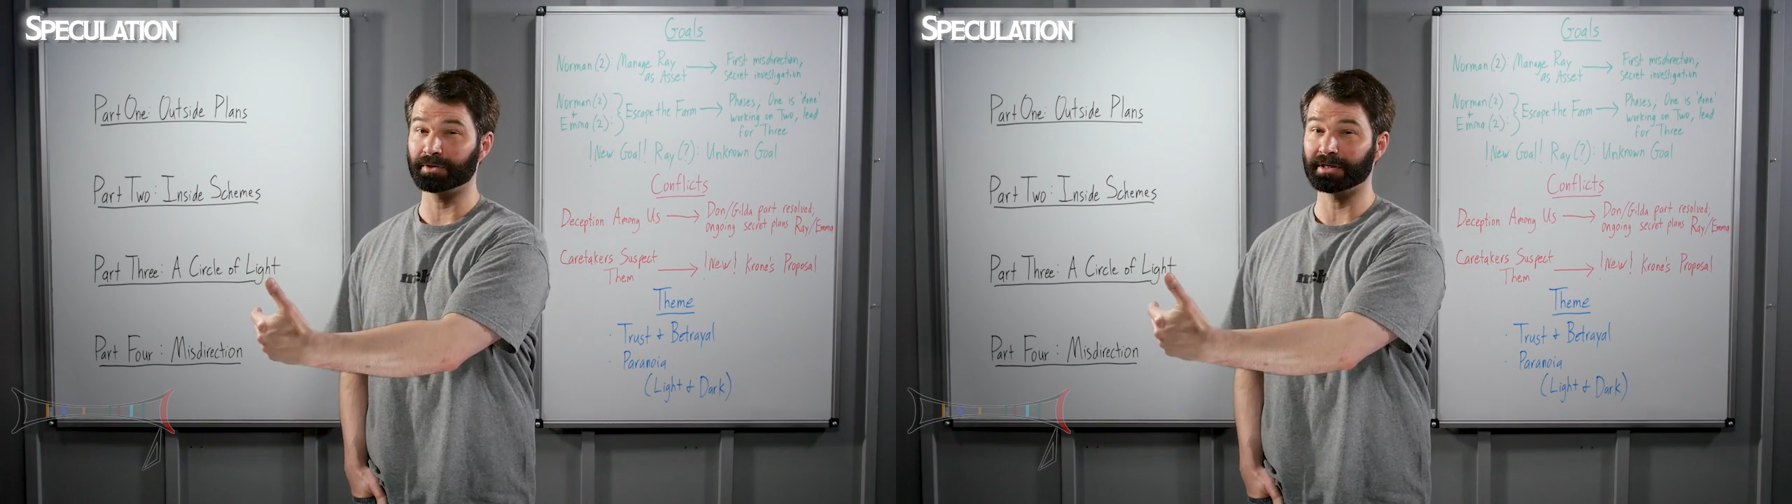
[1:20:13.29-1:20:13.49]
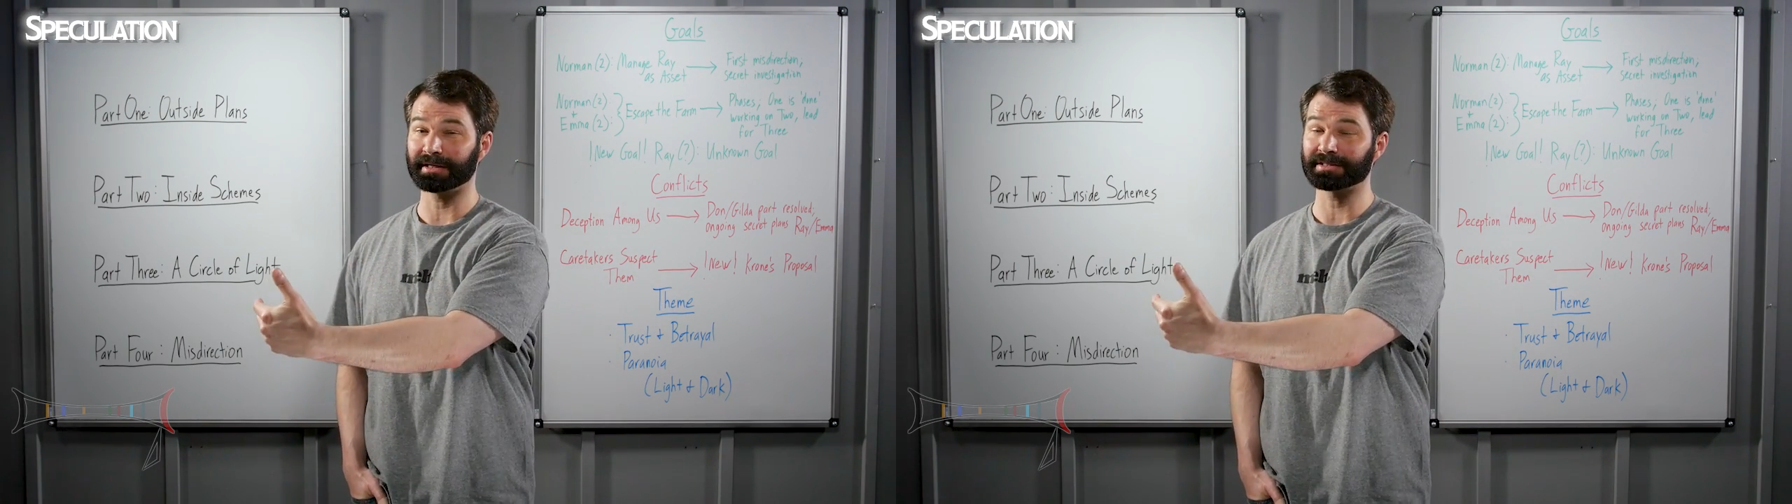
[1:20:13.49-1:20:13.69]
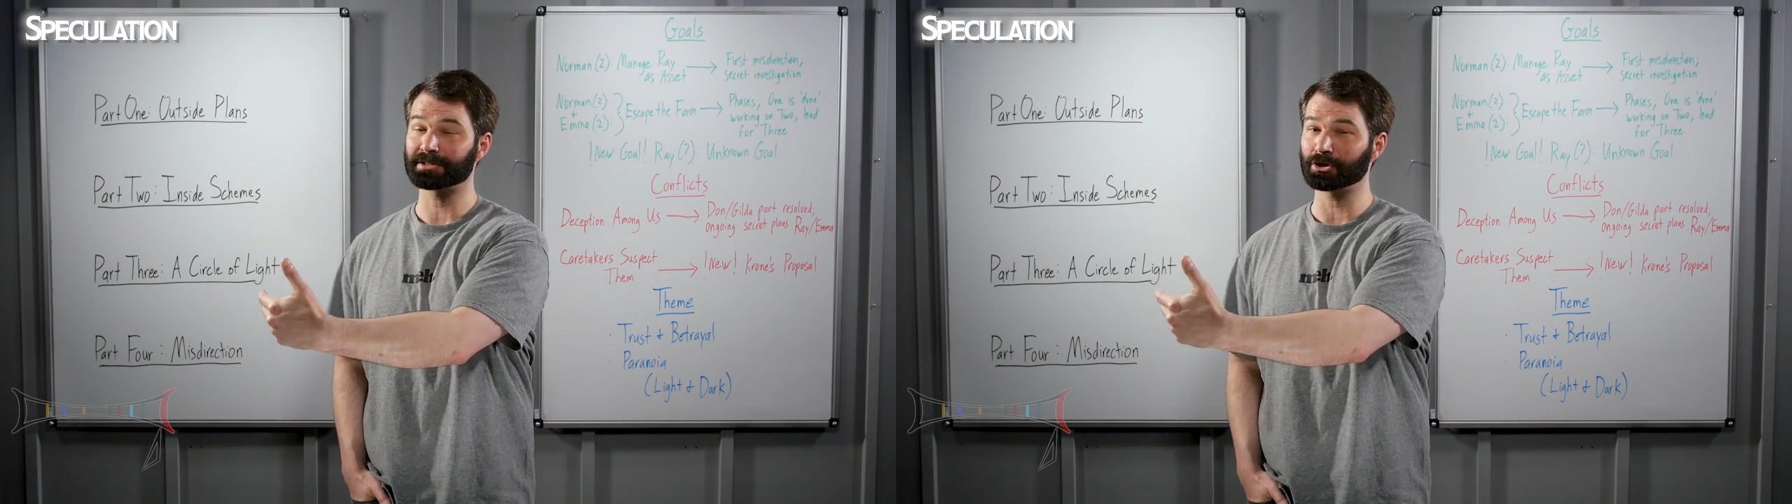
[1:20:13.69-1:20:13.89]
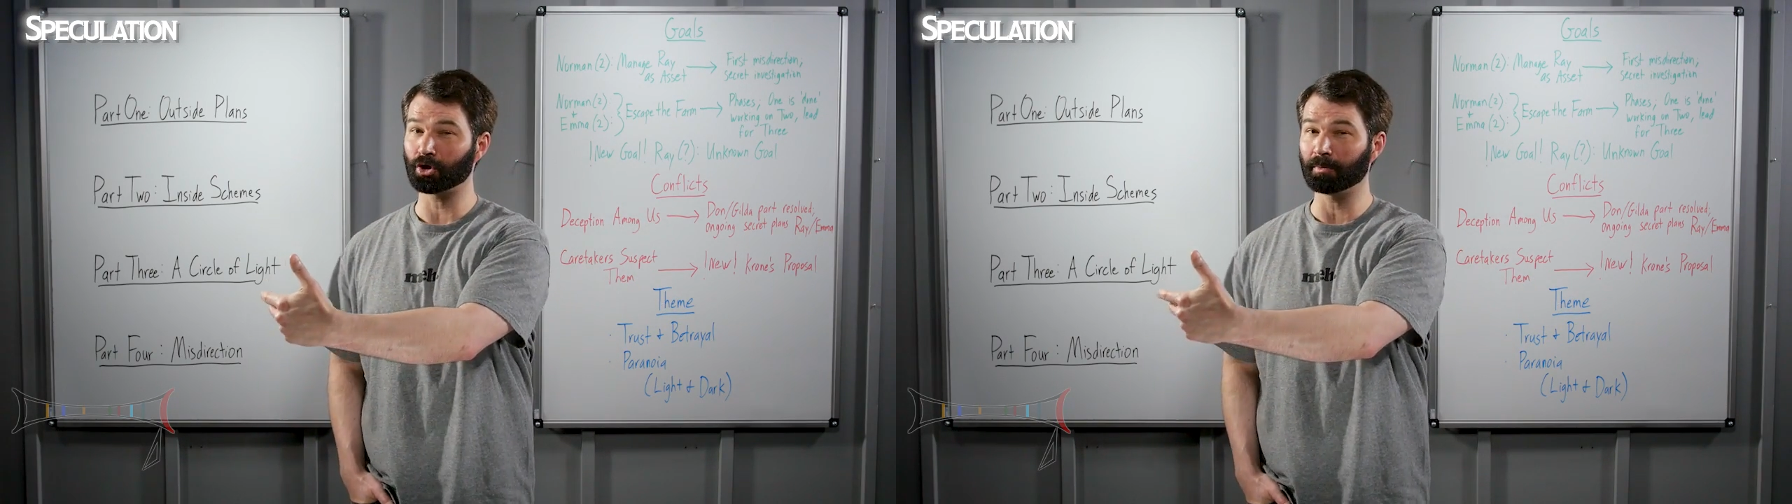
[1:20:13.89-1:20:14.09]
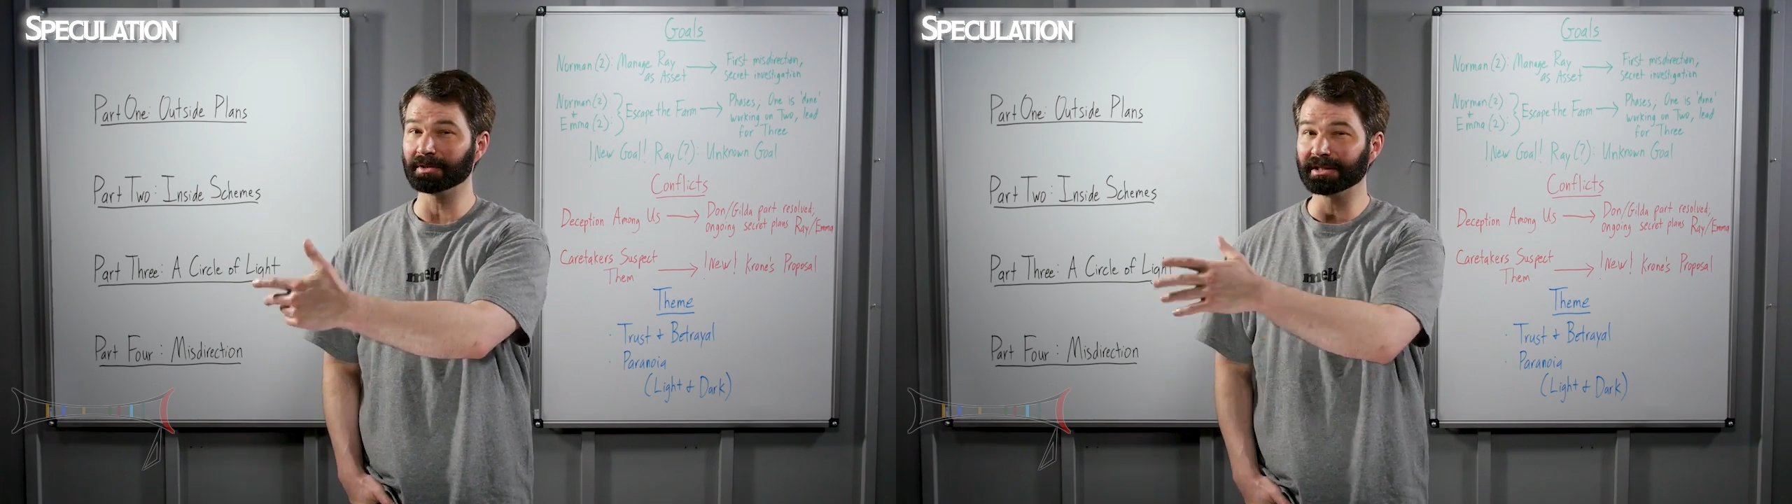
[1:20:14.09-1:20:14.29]
that could
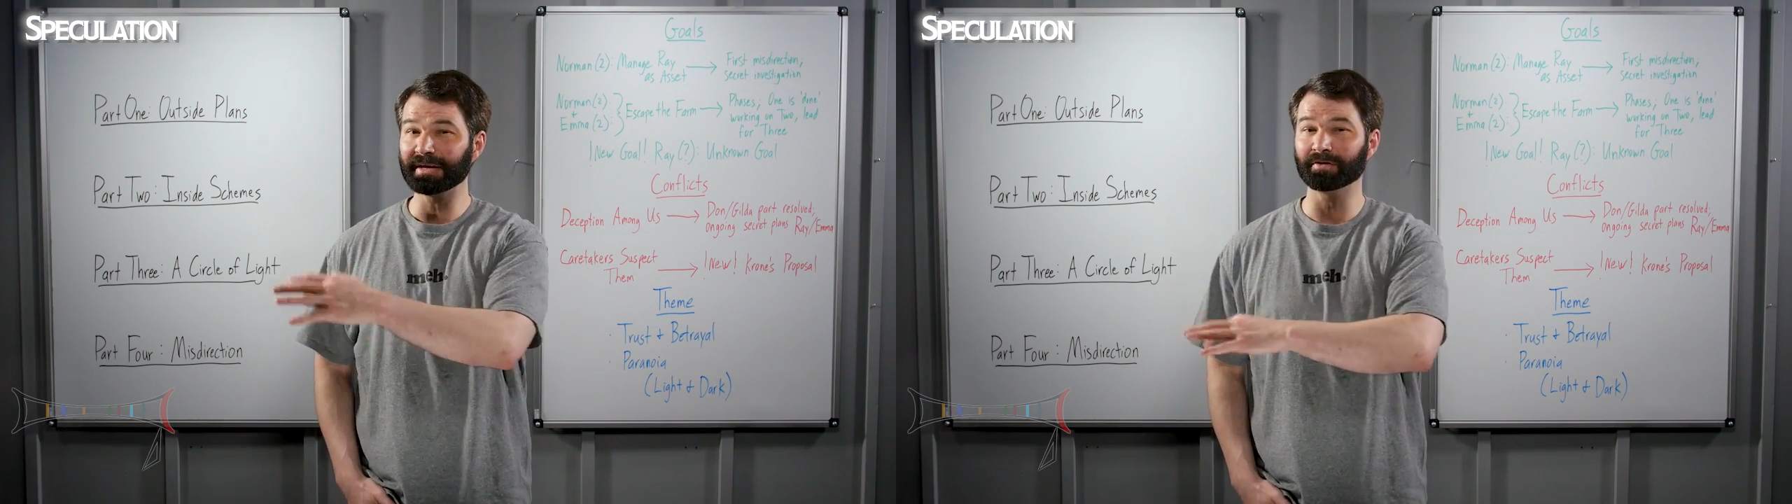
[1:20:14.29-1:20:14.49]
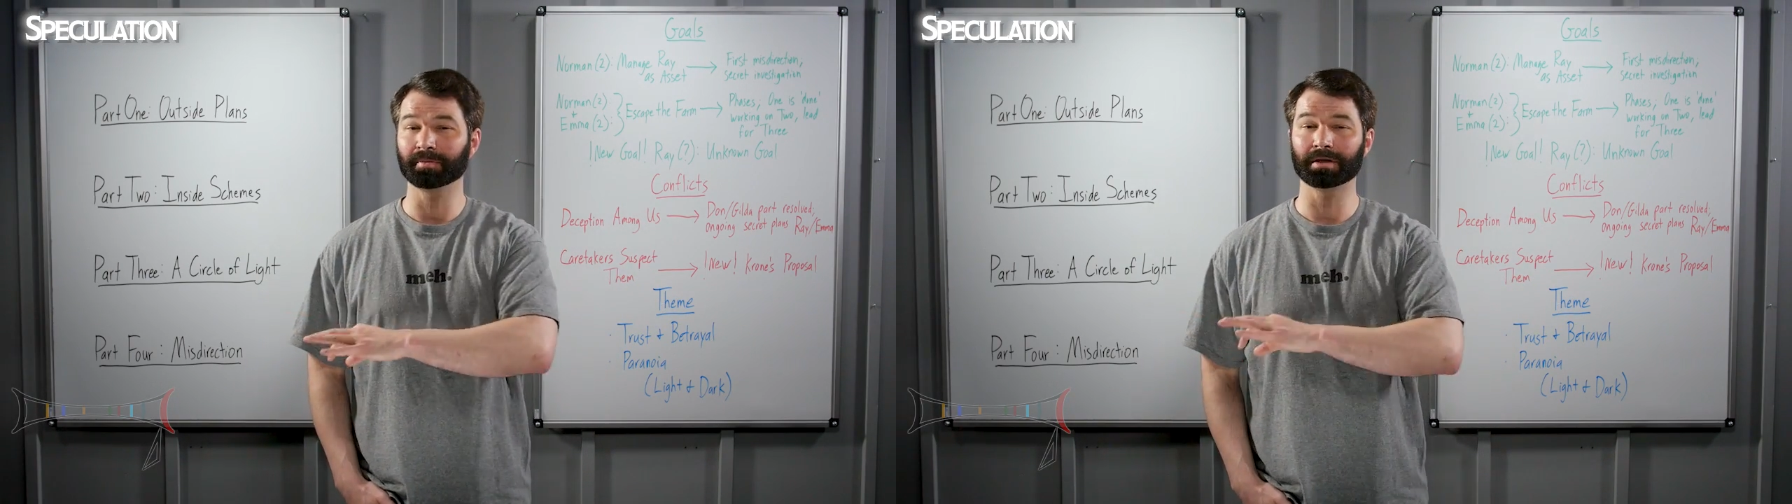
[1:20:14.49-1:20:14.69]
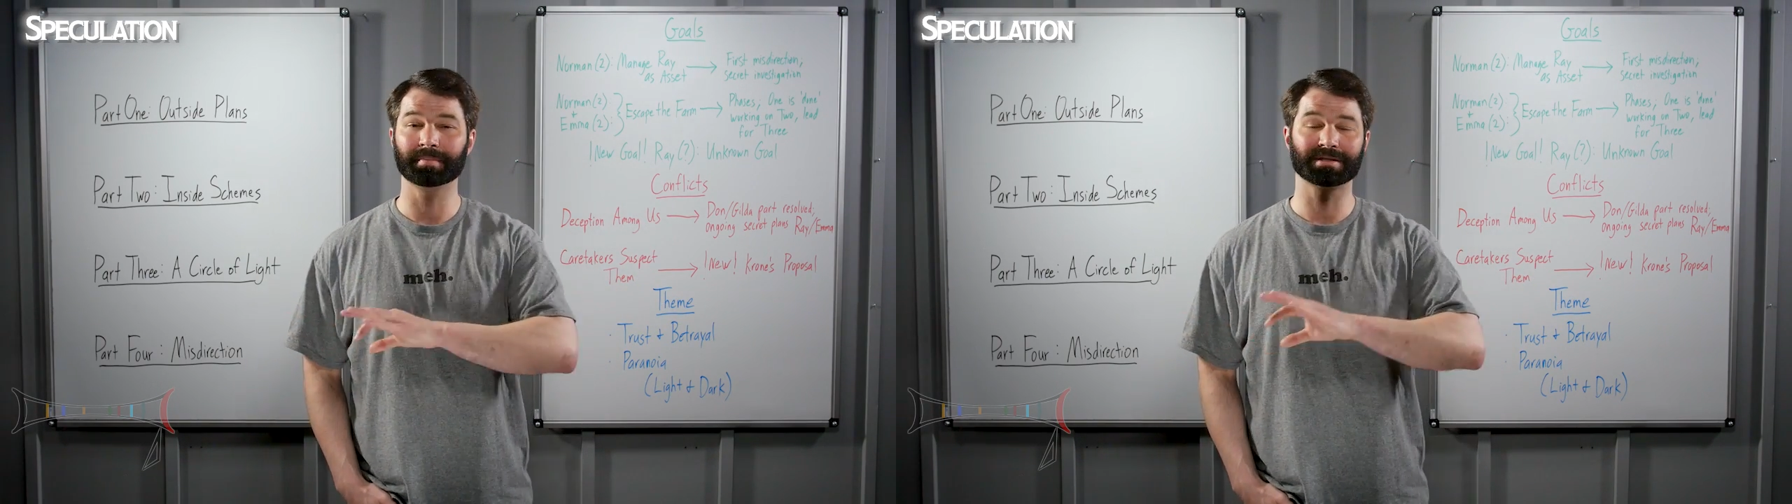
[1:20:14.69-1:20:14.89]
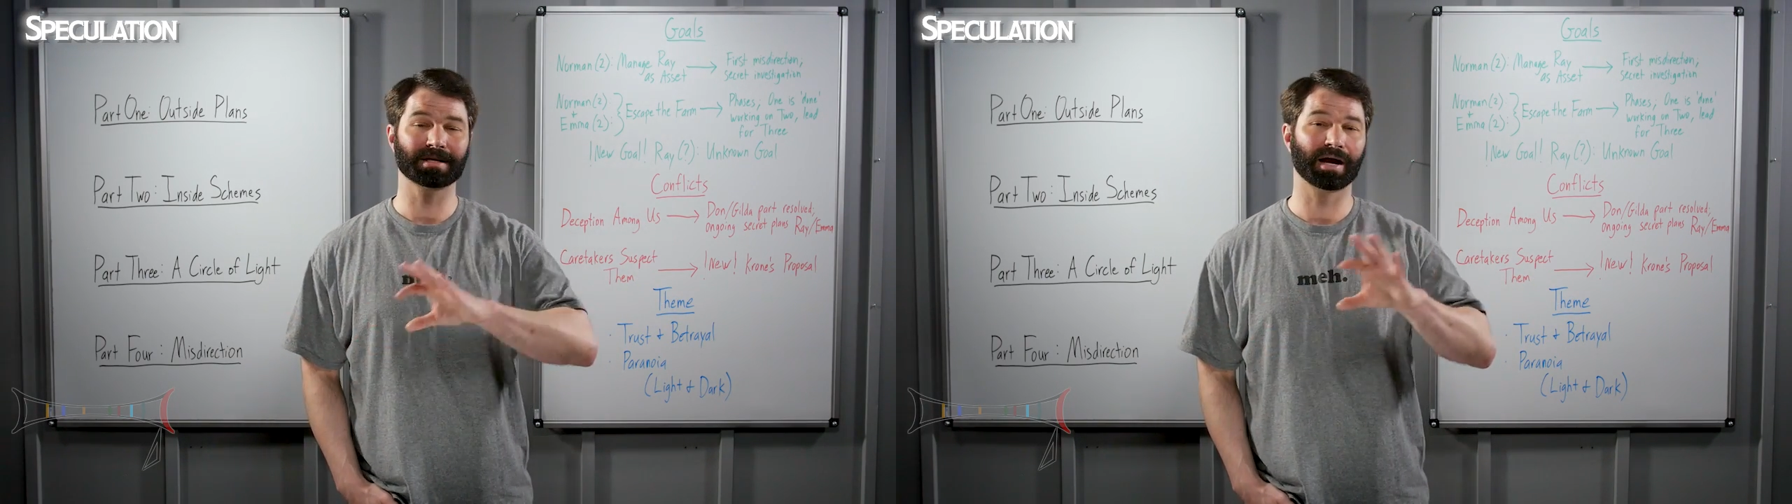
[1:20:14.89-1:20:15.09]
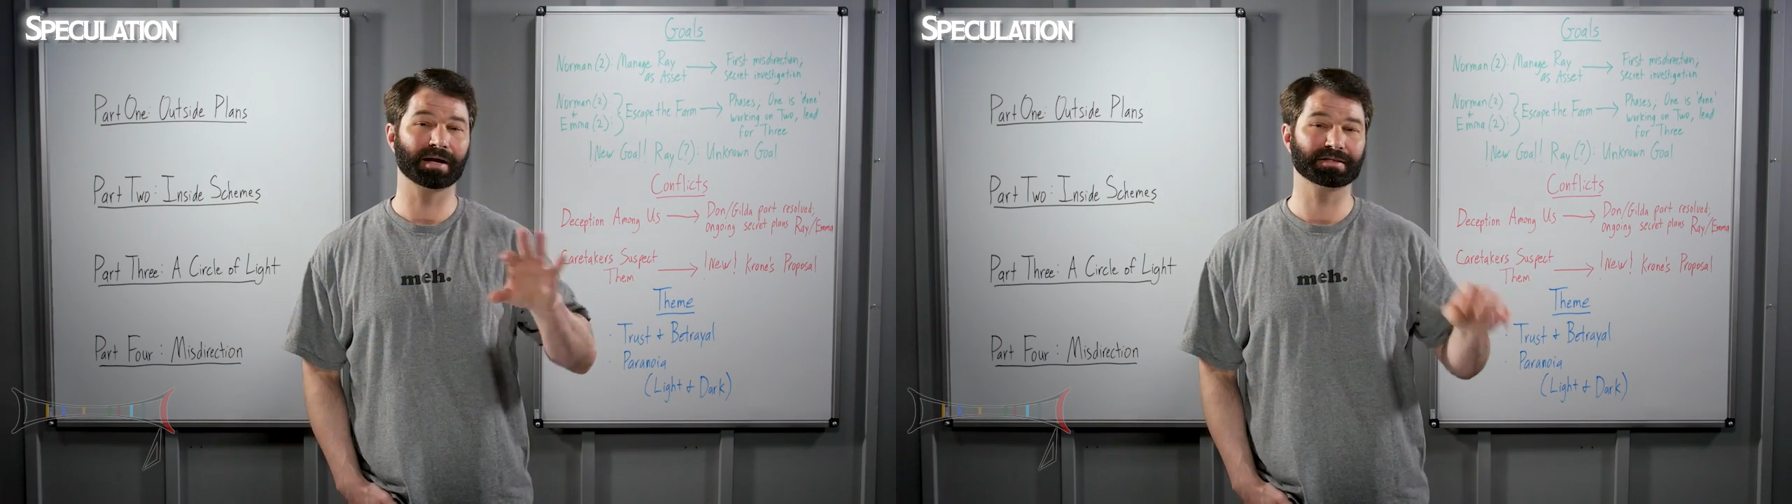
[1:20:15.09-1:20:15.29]
still believably be
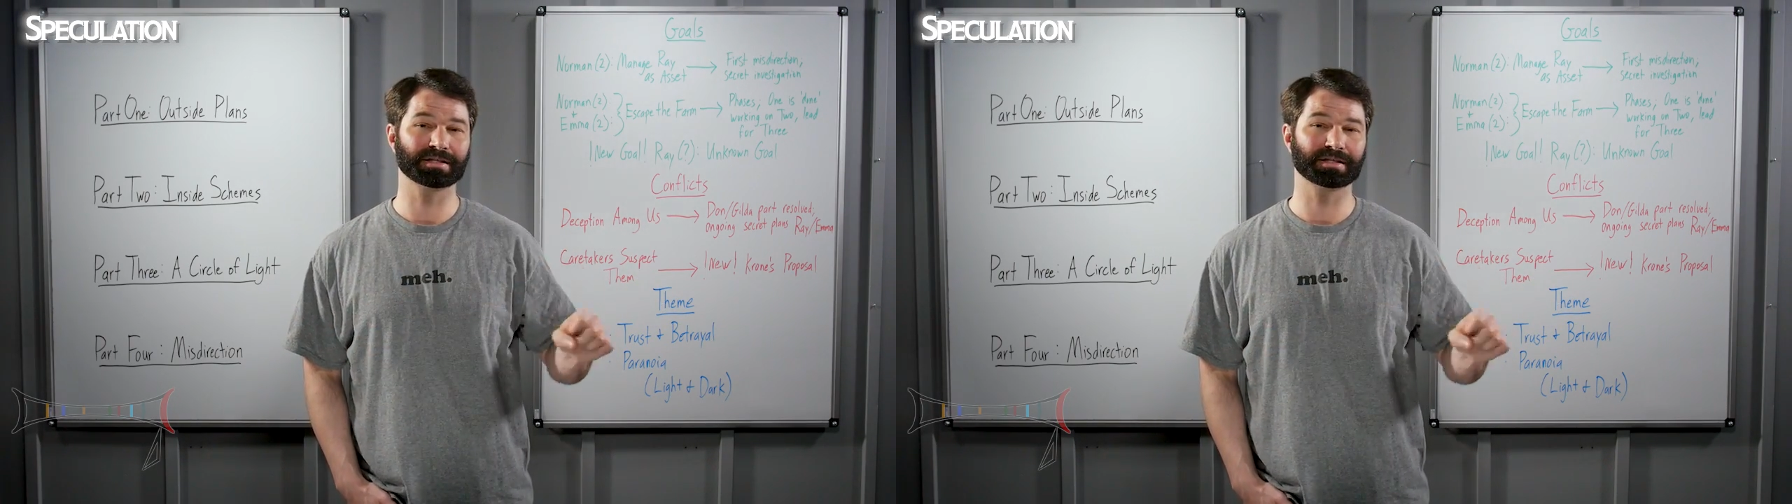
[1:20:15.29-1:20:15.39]
tied